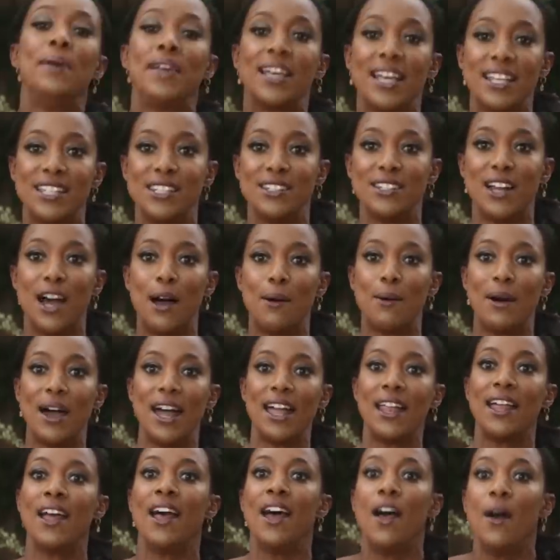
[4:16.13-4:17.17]
Because you know
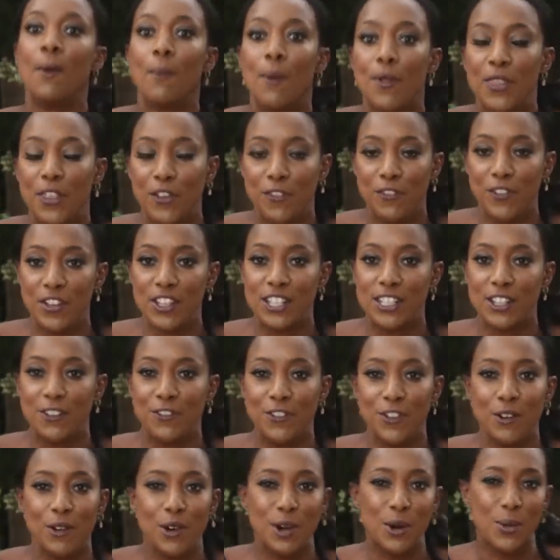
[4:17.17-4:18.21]
what? With the fist of
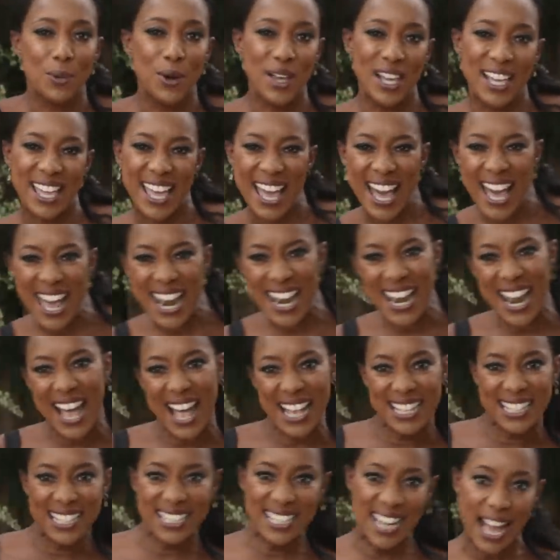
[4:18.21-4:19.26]
you we
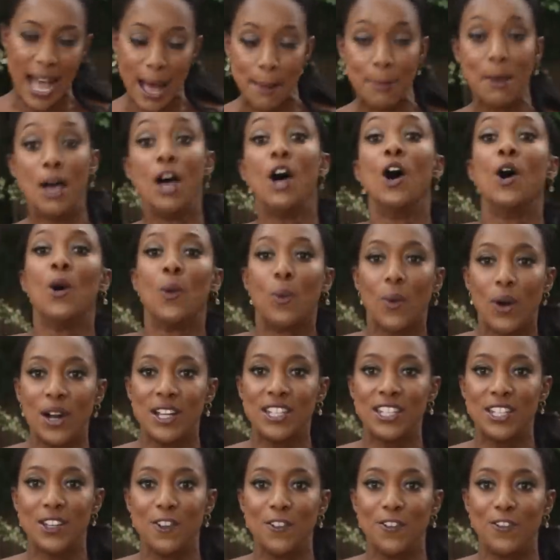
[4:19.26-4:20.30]
cannot stop. We're
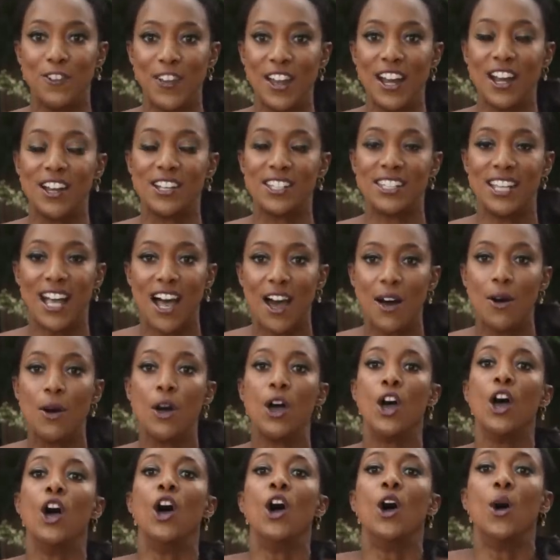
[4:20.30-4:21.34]
too fierce. So
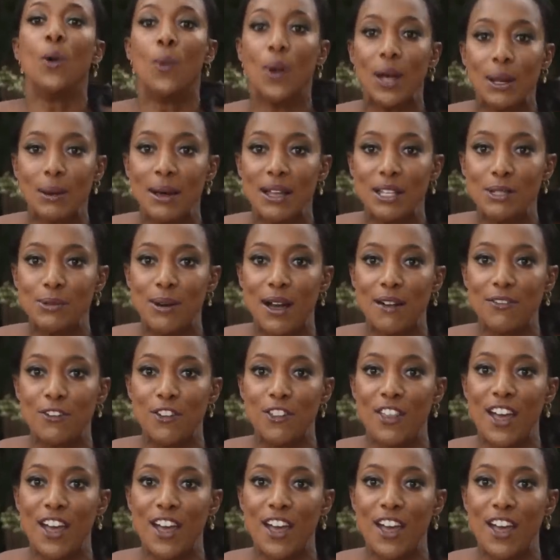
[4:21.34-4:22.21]
what do I do after